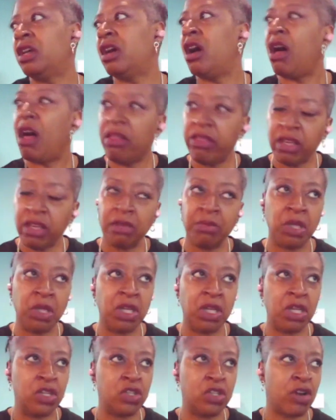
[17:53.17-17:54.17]
call the
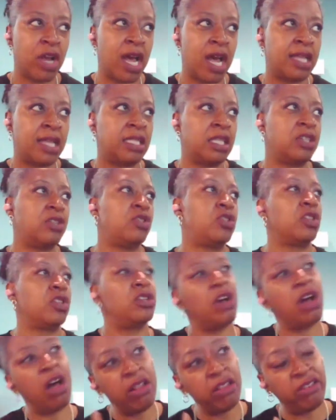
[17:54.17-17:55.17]
community trust and you should
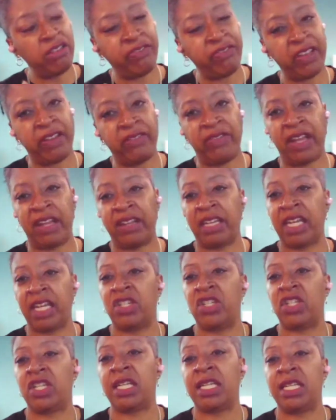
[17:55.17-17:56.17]
call the field
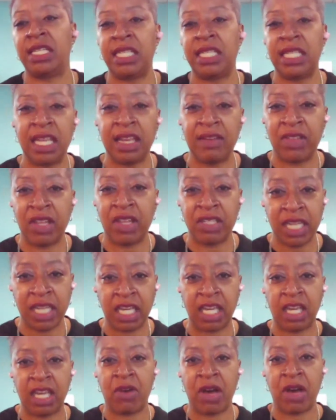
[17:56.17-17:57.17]
foundation and see if they'll
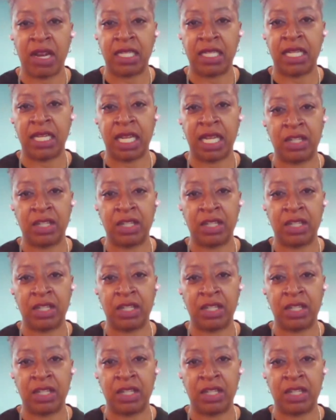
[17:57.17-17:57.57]
take you on as an